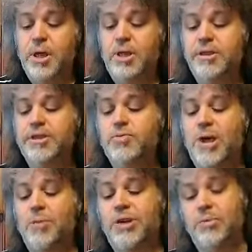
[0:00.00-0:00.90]
This
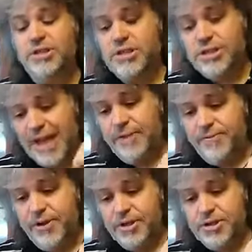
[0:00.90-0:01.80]
way, when he would snag a
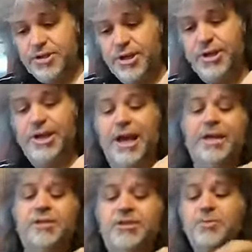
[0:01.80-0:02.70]
fish, he
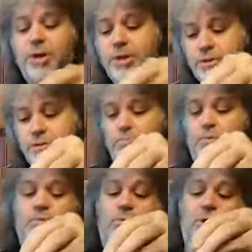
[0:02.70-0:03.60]
had the strength to
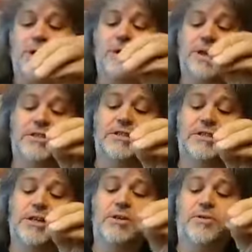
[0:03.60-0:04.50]
pull that
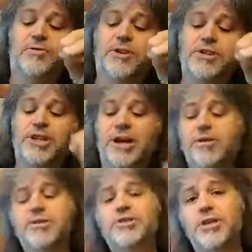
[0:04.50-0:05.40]
single fish out of
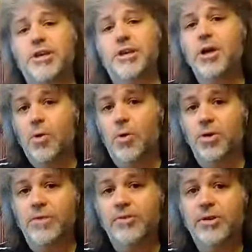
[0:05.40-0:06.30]
the sea, or
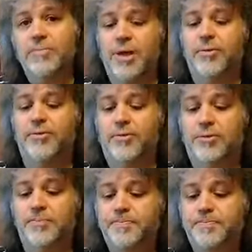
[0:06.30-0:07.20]
even a mouthful.